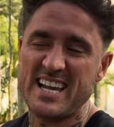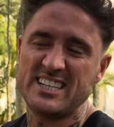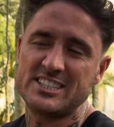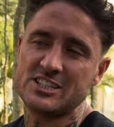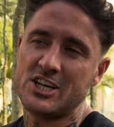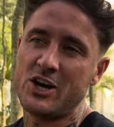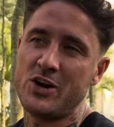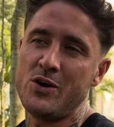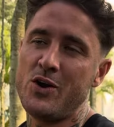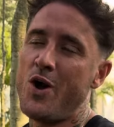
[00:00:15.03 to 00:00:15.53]

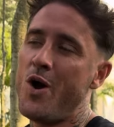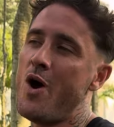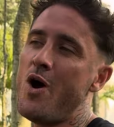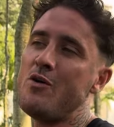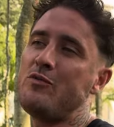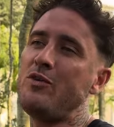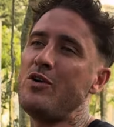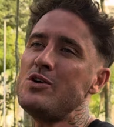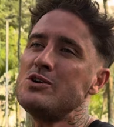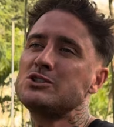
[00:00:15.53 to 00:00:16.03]
So
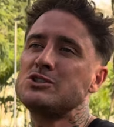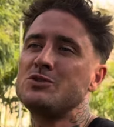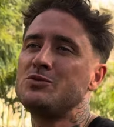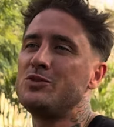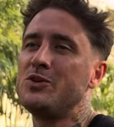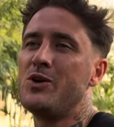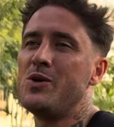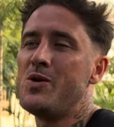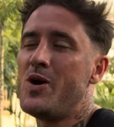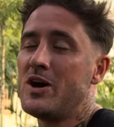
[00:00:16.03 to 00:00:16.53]
first of
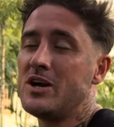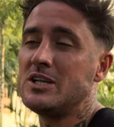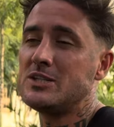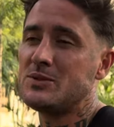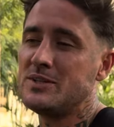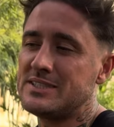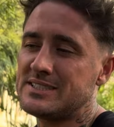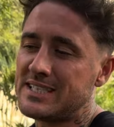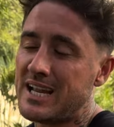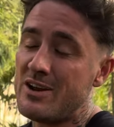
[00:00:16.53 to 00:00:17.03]
all, I just
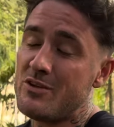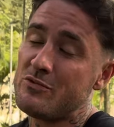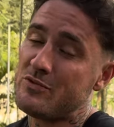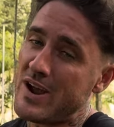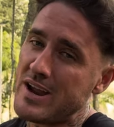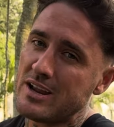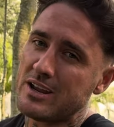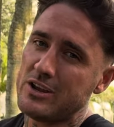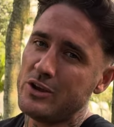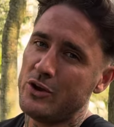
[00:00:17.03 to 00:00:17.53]
want to say
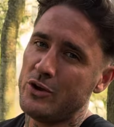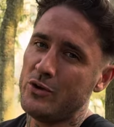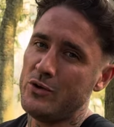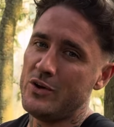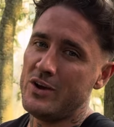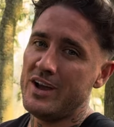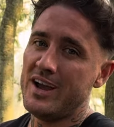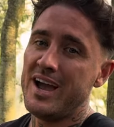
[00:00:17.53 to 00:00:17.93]
thank you